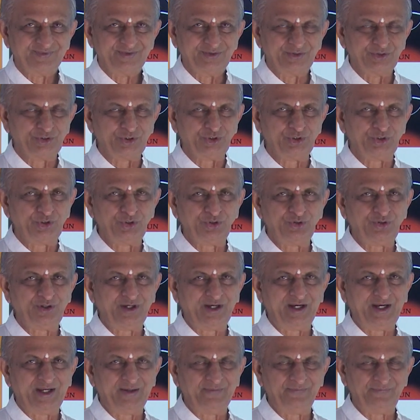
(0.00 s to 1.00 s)
No, no, no,
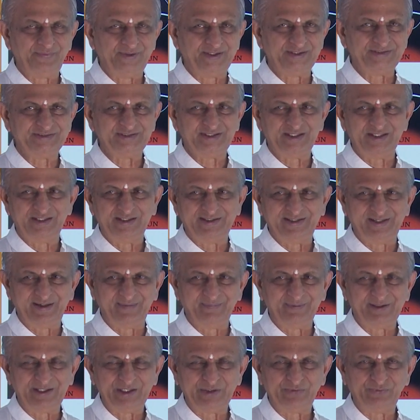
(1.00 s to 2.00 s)
I am fixed, a
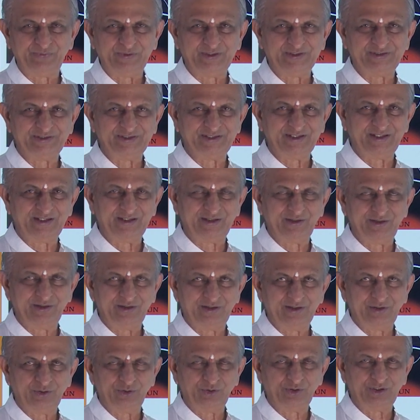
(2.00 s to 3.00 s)
table is fixed, a
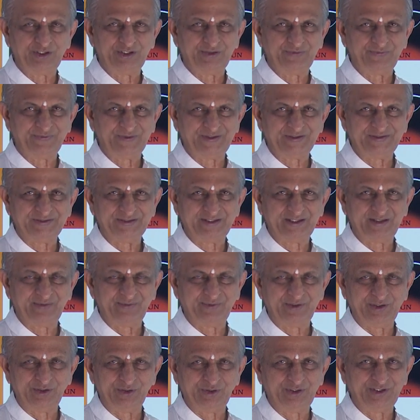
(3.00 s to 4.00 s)
door is fixed, a
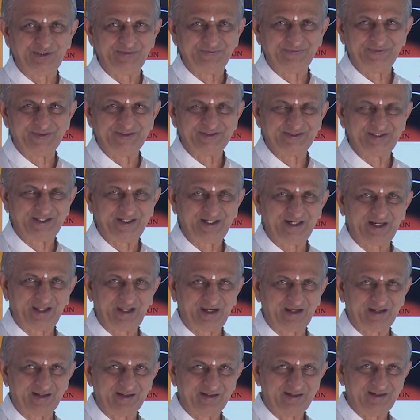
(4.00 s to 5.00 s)
window is fixed and
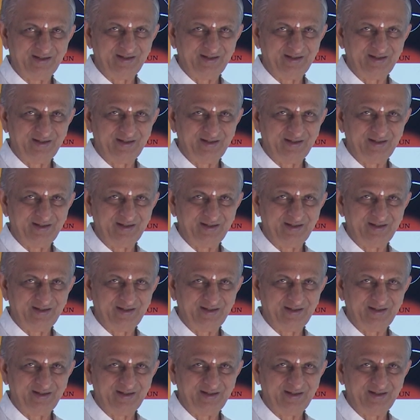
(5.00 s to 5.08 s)
all.